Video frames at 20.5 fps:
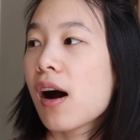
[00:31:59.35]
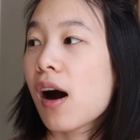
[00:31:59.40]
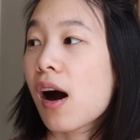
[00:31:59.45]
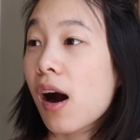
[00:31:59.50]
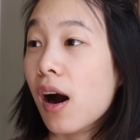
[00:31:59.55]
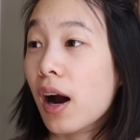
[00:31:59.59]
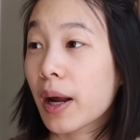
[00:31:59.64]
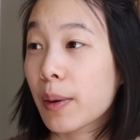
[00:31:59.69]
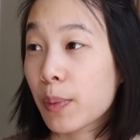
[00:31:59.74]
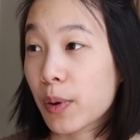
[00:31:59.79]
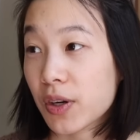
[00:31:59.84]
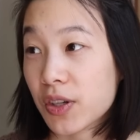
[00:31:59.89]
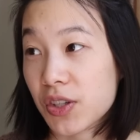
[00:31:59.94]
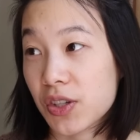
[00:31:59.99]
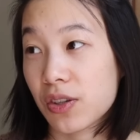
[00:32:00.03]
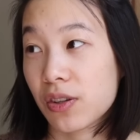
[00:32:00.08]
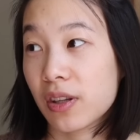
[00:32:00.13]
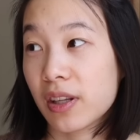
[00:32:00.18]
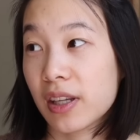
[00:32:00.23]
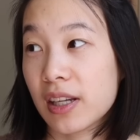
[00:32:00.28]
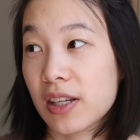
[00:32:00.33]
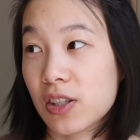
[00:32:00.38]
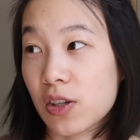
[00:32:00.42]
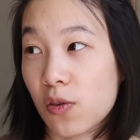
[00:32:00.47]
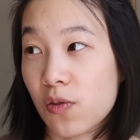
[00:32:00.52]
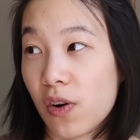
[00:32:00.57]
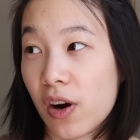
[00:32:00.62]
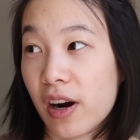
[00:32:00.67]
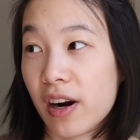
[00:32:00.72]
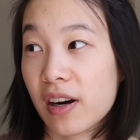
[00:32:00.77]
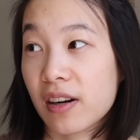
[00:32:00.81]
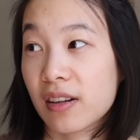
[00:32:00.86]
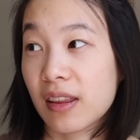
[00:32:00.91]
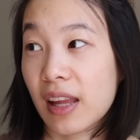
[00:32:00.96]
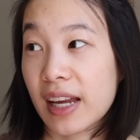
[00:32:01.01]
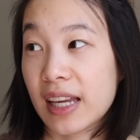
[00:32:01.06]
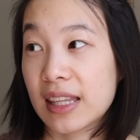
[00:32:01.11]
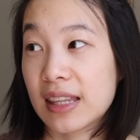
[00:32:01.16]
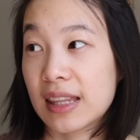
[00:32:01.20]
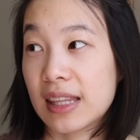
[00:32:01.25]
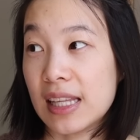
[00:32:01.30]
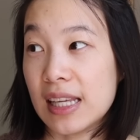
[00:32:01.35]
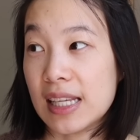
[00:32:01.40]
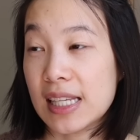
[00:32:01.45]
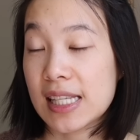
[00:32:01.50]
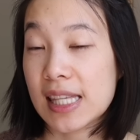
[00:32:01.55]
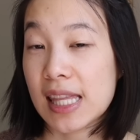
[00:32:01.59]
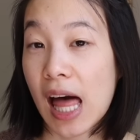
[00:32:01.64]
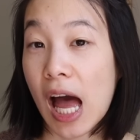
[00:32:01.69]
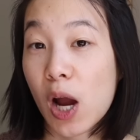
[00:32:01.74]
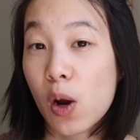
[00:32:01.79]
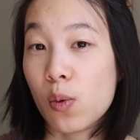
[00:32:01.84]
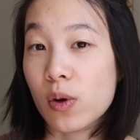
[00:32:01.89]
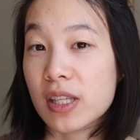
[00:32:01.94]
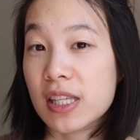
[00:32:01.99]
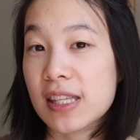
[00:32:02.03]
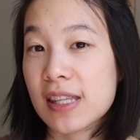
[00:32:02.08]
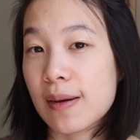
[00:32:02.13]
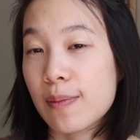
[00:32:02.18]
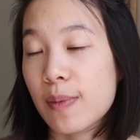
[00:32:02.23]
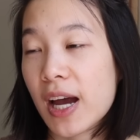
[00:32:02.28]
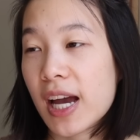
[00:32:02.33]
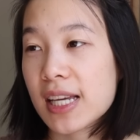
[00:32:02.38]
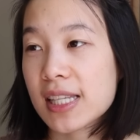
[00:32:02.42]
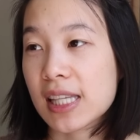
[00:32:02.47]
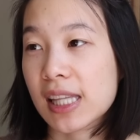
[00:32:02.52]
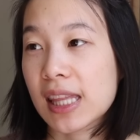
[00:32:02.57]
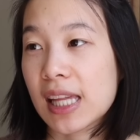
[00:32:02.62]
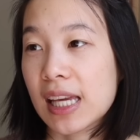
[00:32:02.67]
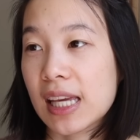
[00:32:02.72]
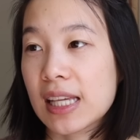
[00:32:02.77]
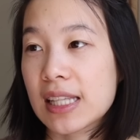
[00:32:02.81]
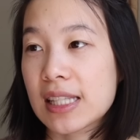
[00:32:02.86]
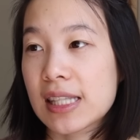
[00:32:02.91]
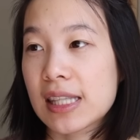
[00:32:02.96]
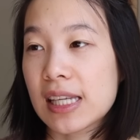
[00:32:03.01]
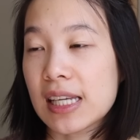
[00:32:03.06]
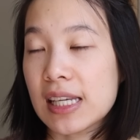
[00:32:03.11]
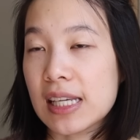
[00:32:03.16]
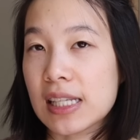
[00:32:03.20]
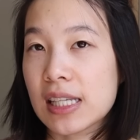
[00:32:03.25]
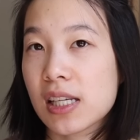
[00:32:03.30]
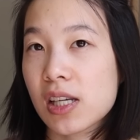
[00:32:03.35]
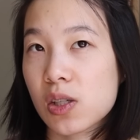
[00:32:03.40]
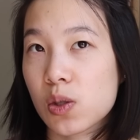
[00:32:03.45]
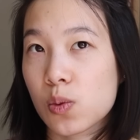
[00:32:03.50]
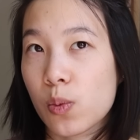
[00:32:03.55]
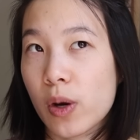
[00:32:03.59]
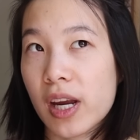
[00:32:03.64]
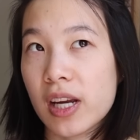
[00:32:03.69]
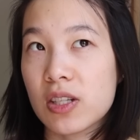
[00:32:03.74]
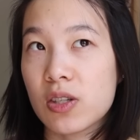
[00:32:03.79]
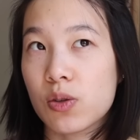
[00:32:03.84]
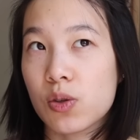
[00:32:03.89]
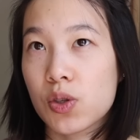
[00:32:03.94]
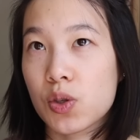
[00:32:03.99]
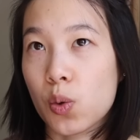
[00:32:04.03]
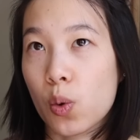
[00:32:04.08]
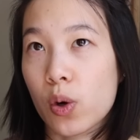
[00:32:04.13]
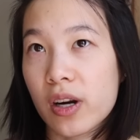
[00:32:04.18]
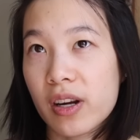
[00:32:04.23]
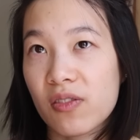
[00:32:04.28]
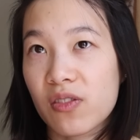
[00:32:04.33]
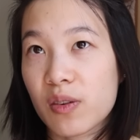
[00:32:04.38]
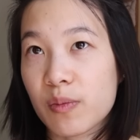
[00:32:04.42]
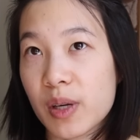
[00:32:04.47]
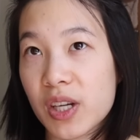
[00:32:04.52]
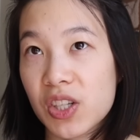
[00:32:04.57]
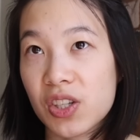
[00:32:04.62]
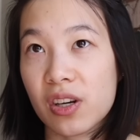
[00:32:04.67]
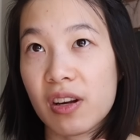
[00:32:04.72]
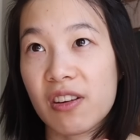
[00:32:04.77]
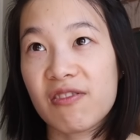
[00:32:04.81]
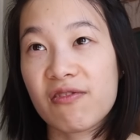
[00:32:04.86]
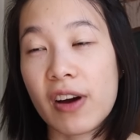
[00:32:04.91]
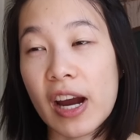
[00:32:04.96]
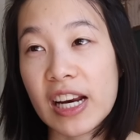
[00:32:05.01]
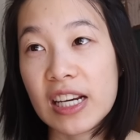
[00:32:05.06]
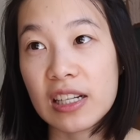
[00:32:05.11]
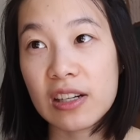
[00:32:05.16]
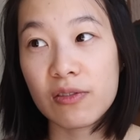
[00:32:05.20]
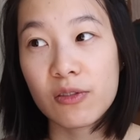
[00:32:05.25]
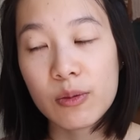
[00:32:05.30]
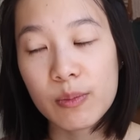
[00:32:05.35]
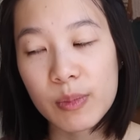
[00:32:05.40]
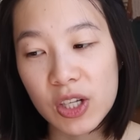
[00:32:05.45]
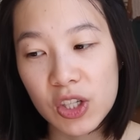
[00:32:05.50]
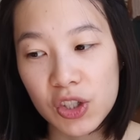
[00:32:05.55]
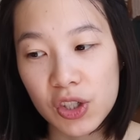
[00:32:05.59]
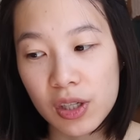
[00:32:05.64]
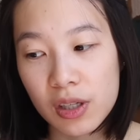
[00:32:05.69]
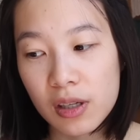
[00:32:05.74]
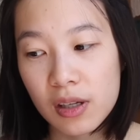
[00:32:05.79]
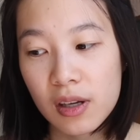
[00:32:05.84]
I personally, so far, like the Slack one's the best. I think it's the easiest way to sort information and find information,